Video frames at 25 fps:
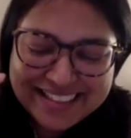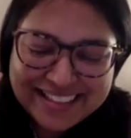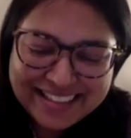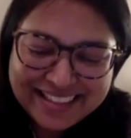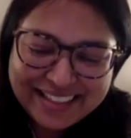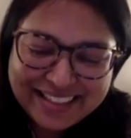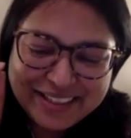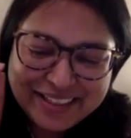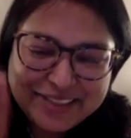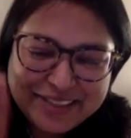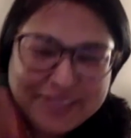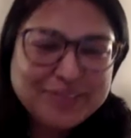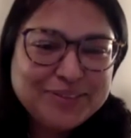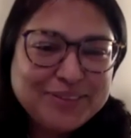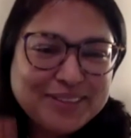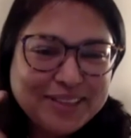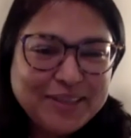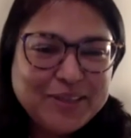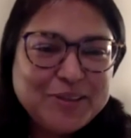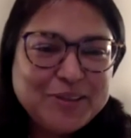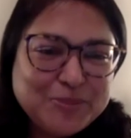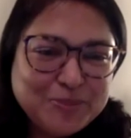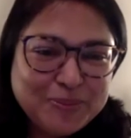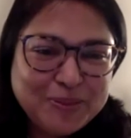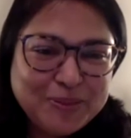Like, you
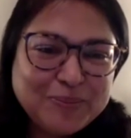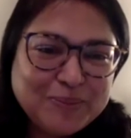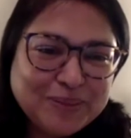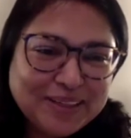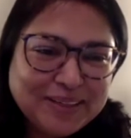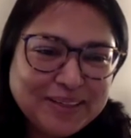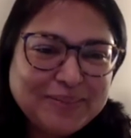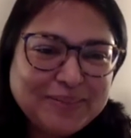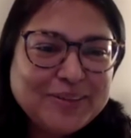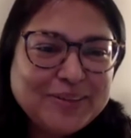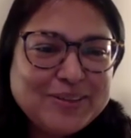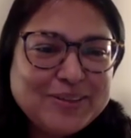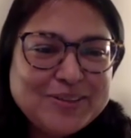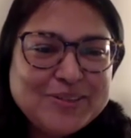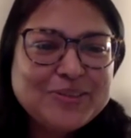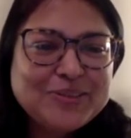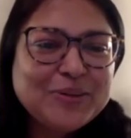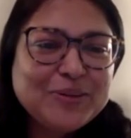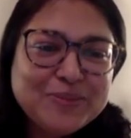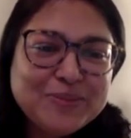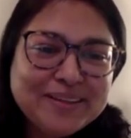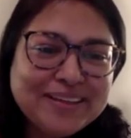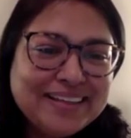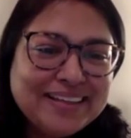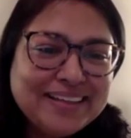teach people about
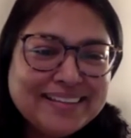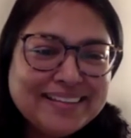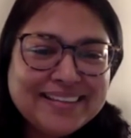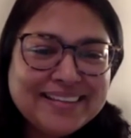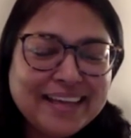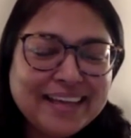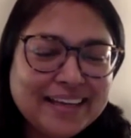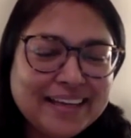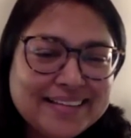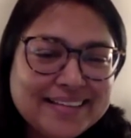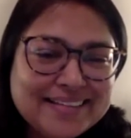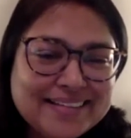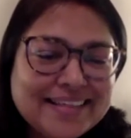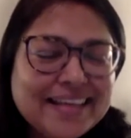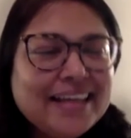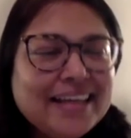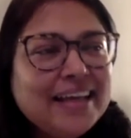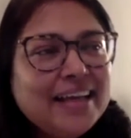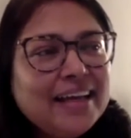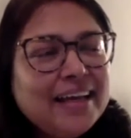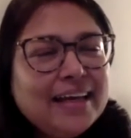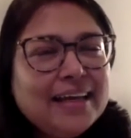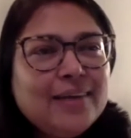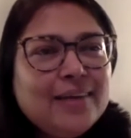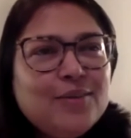so many things,
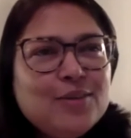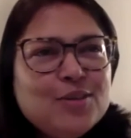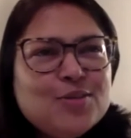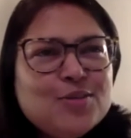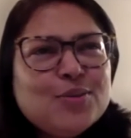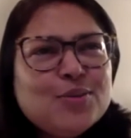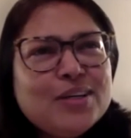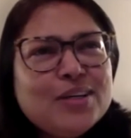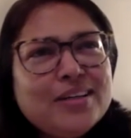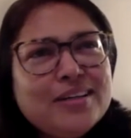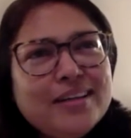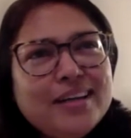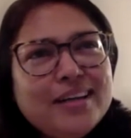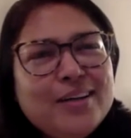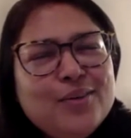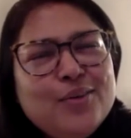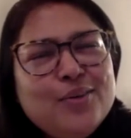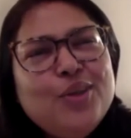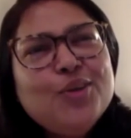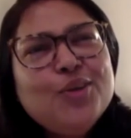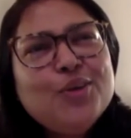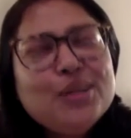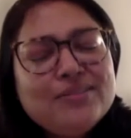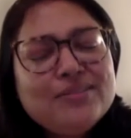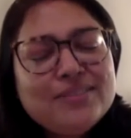and I was wondering, do
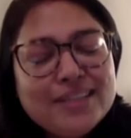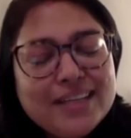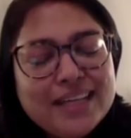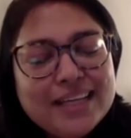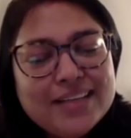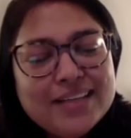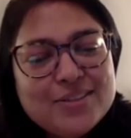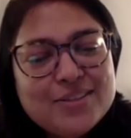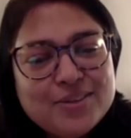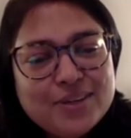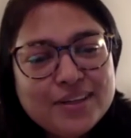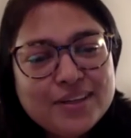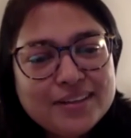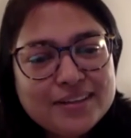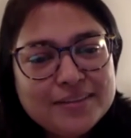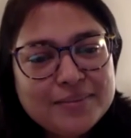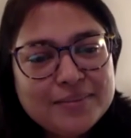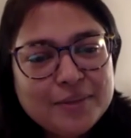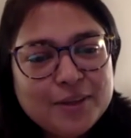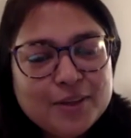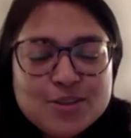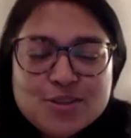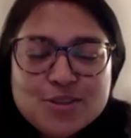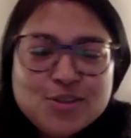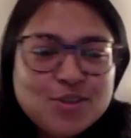you ever get triggered?
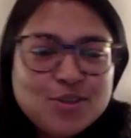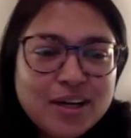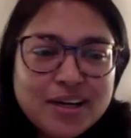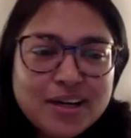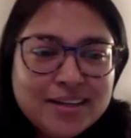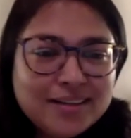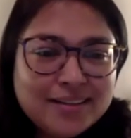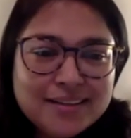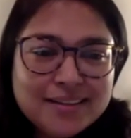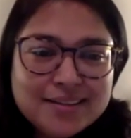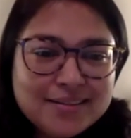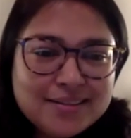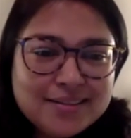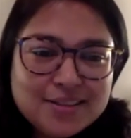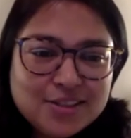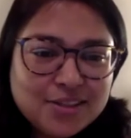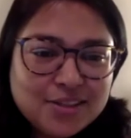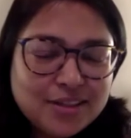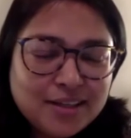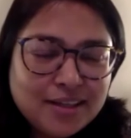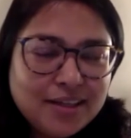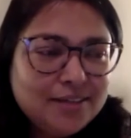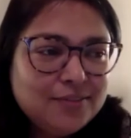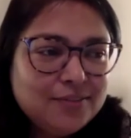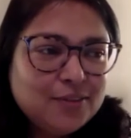Because you are in this
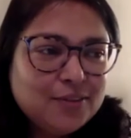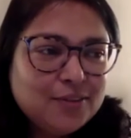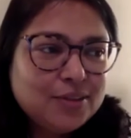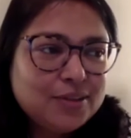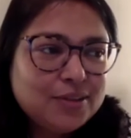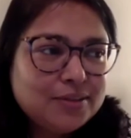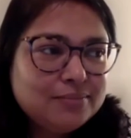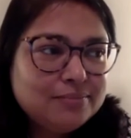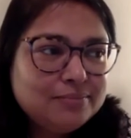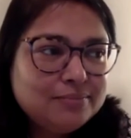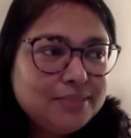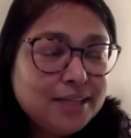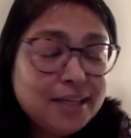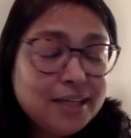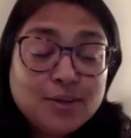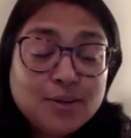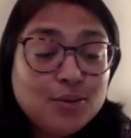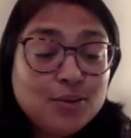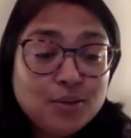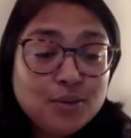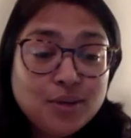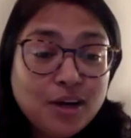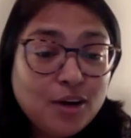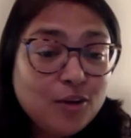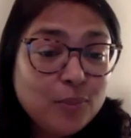journey for I
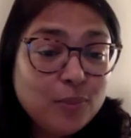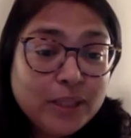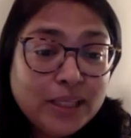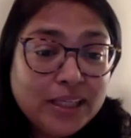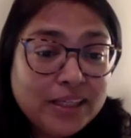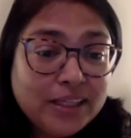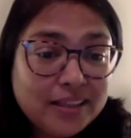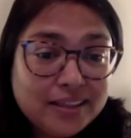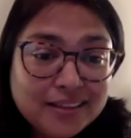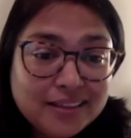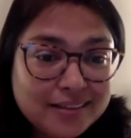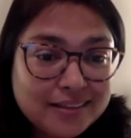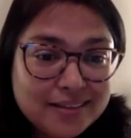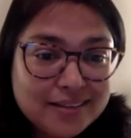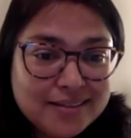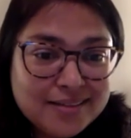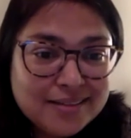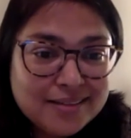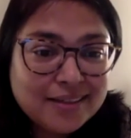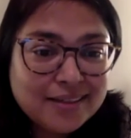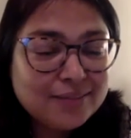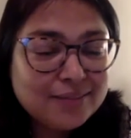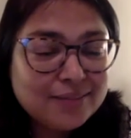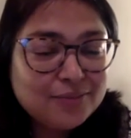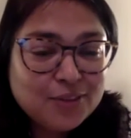don't know how many years
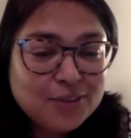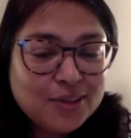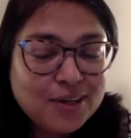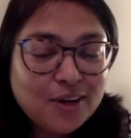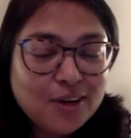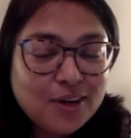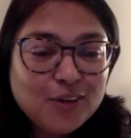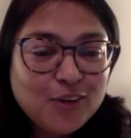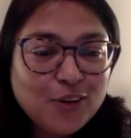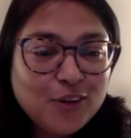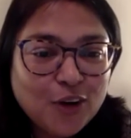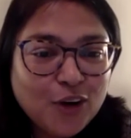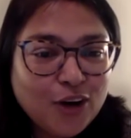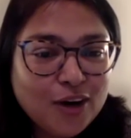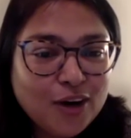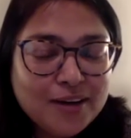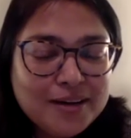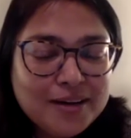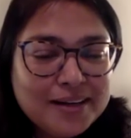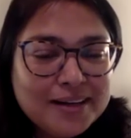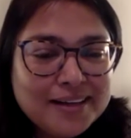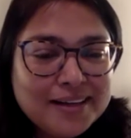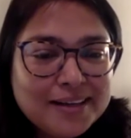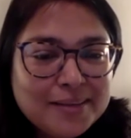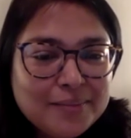and for how long,
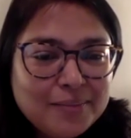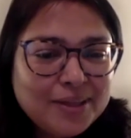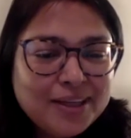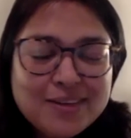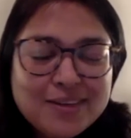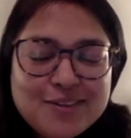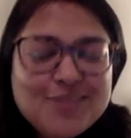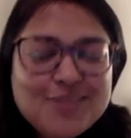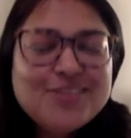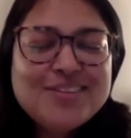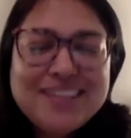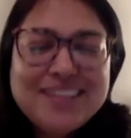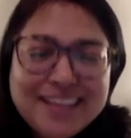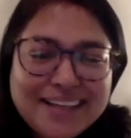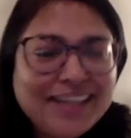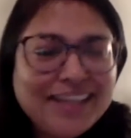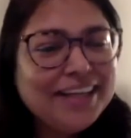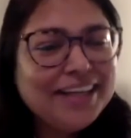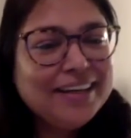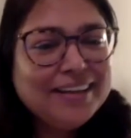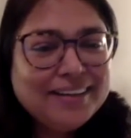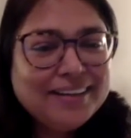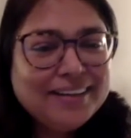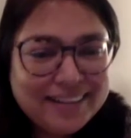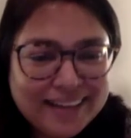but I would
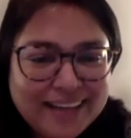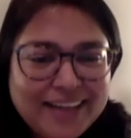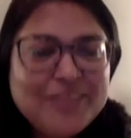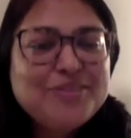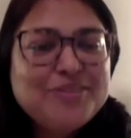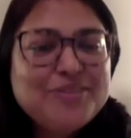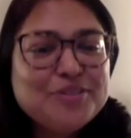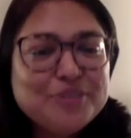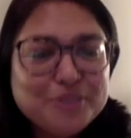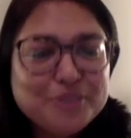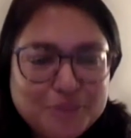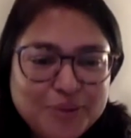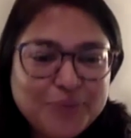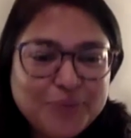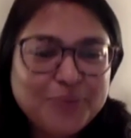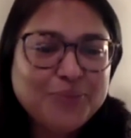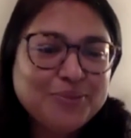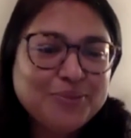really like to know.